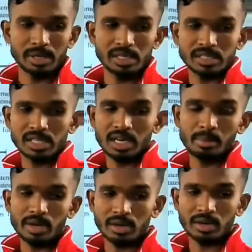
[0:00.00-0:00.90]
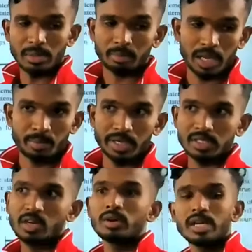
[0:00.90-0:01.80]
is there, but black paper is there,
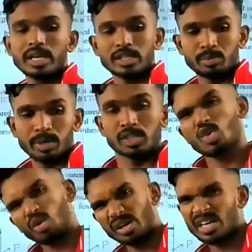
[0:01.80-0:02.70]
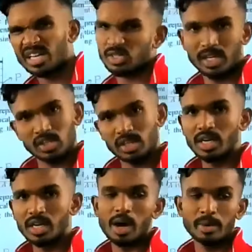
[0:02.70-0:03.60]
only respiration. Only respiration and
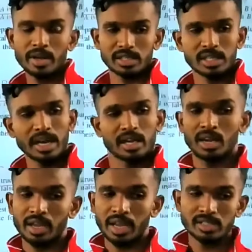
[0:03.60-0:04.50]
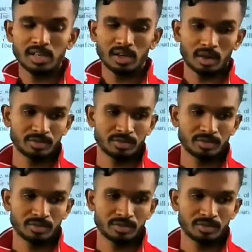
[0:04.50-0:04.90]
carbon dioxide high. Cancel it off.